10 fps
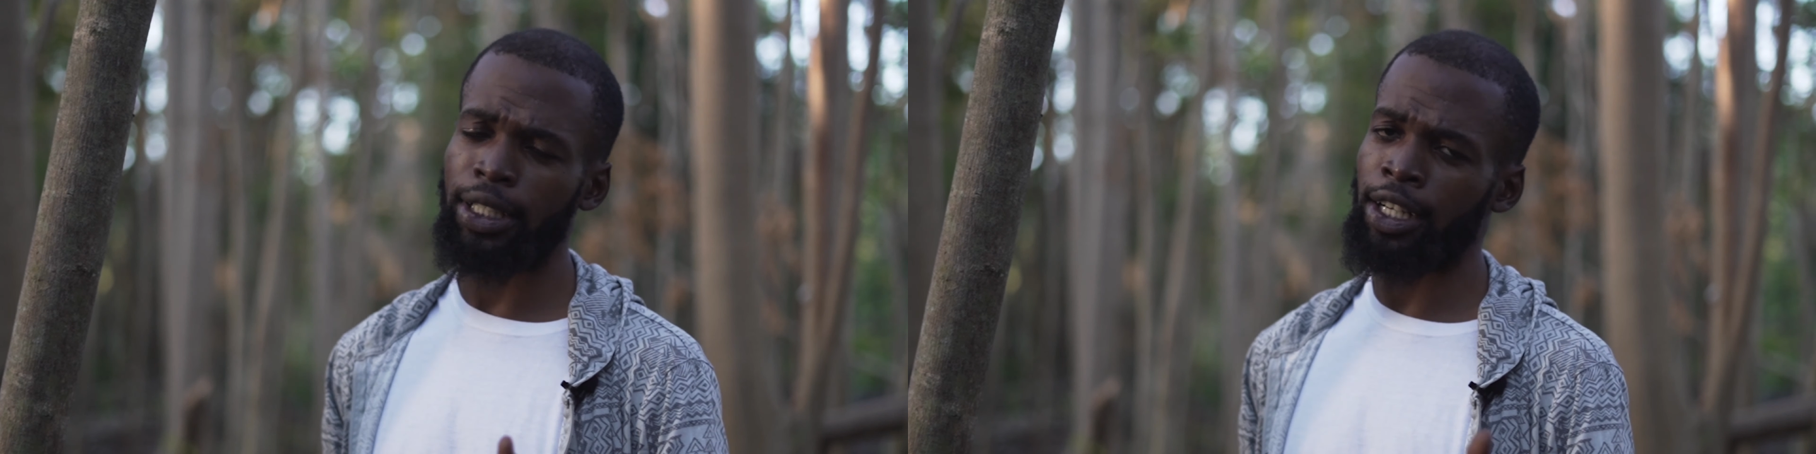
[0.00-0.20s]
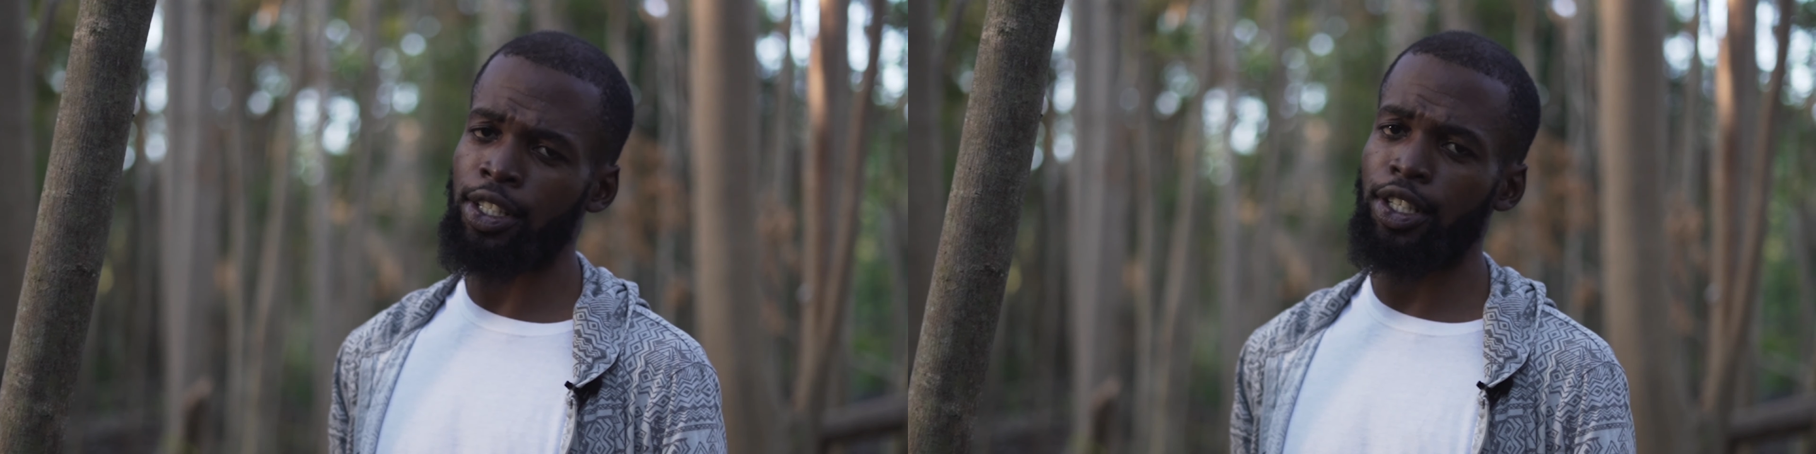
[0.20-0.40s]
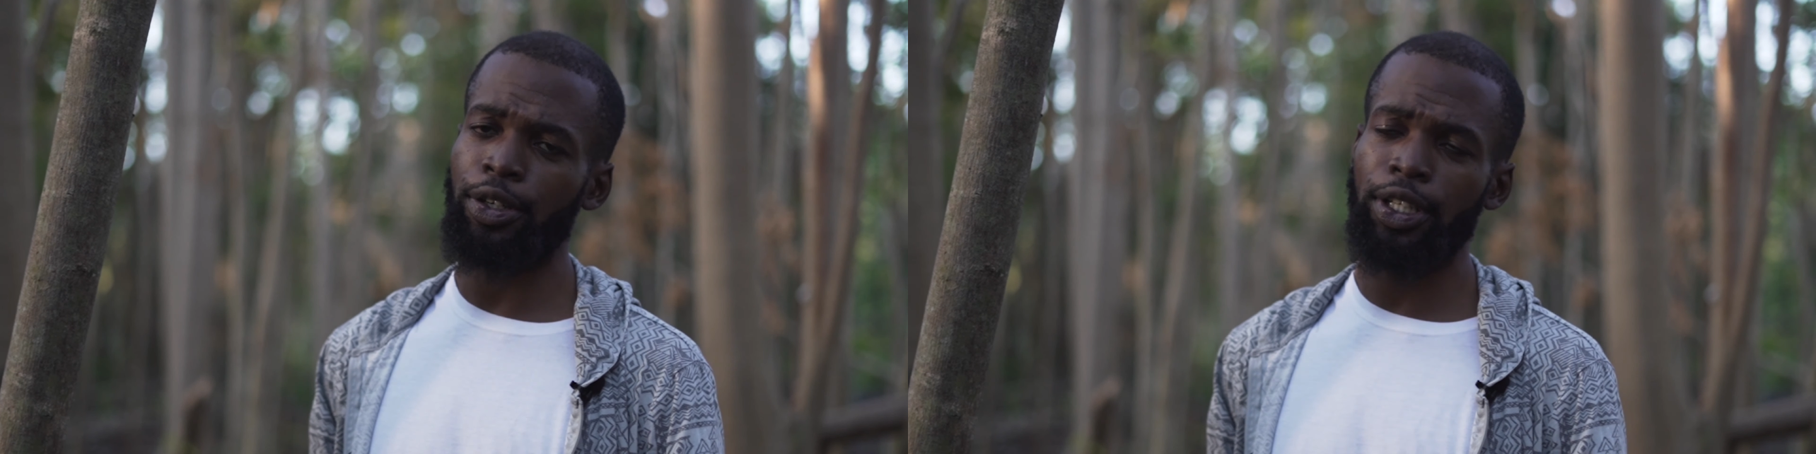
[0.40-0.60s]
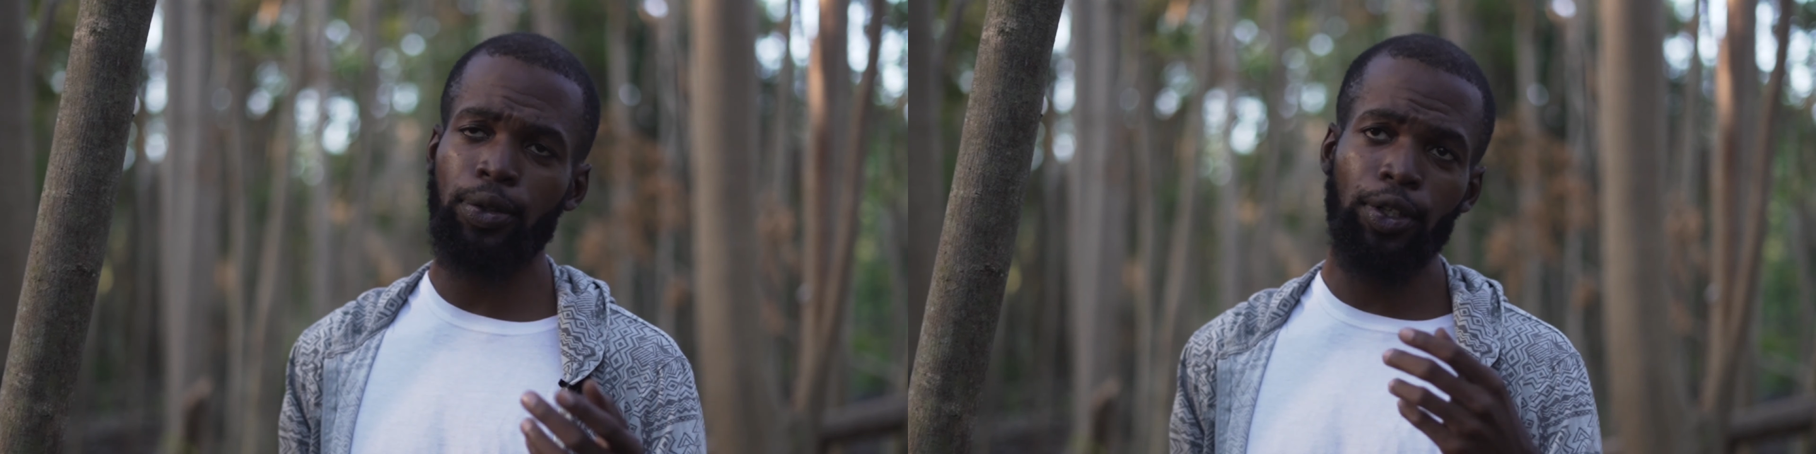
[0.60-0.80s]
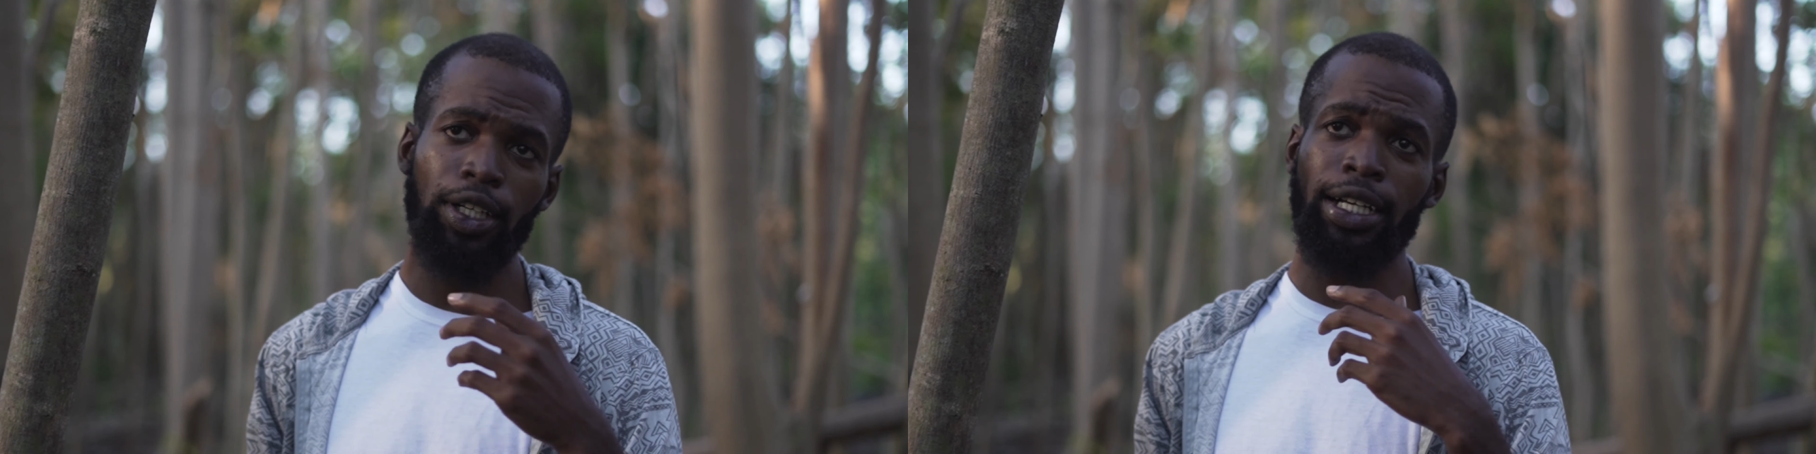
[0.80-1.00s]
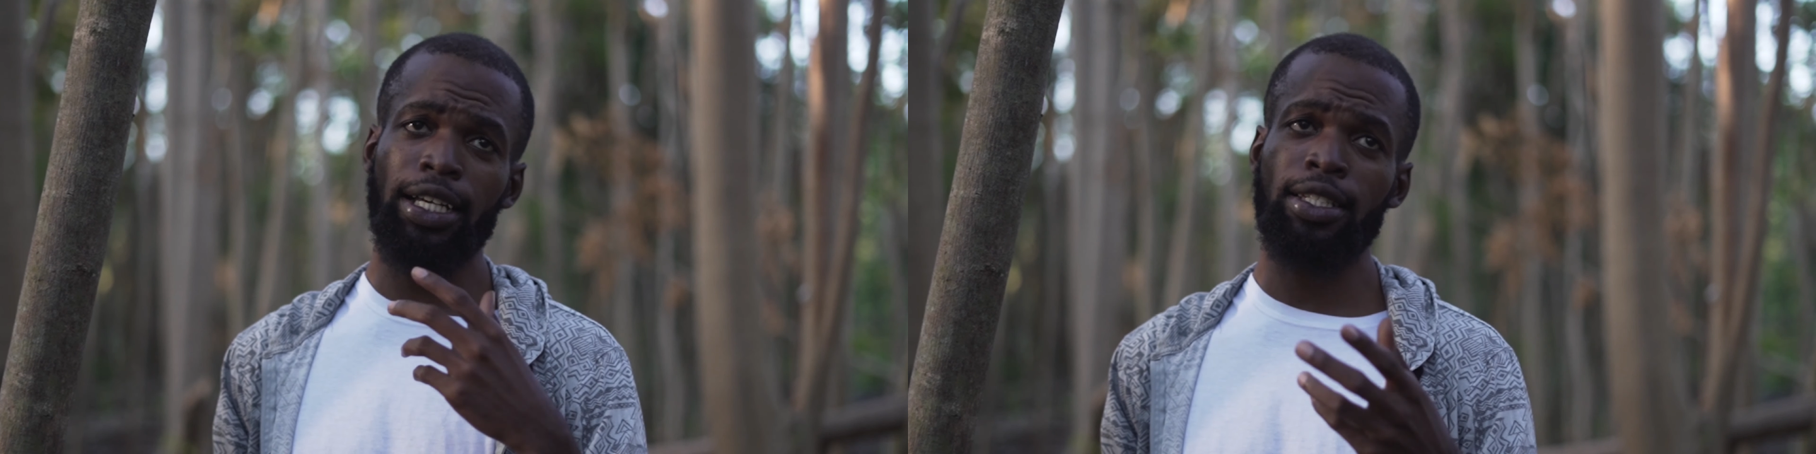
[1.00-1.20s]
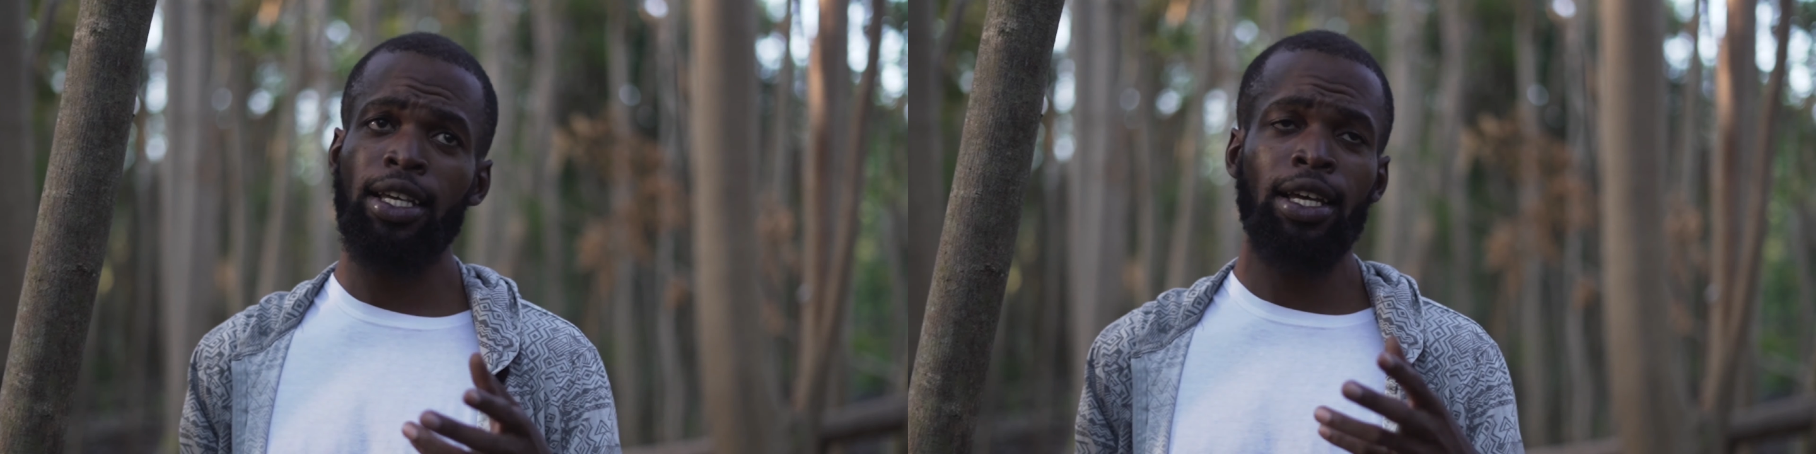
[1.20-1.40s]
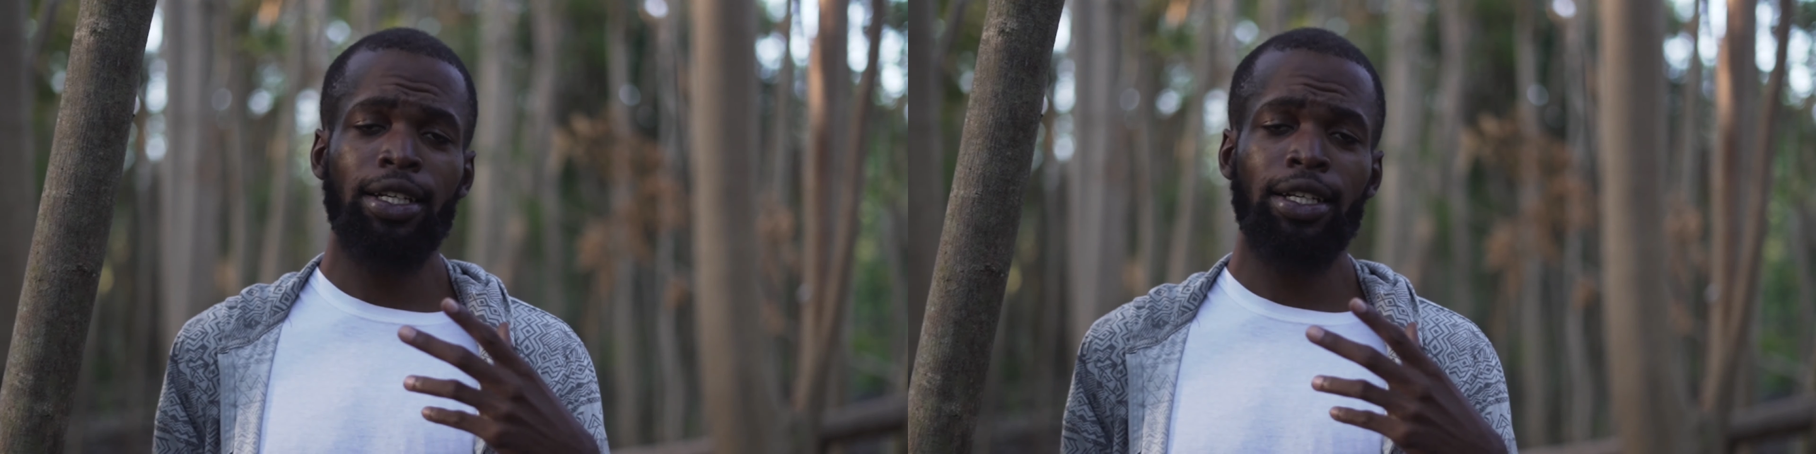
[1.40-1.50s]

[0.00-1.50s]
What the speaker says: I know say it really work, guys.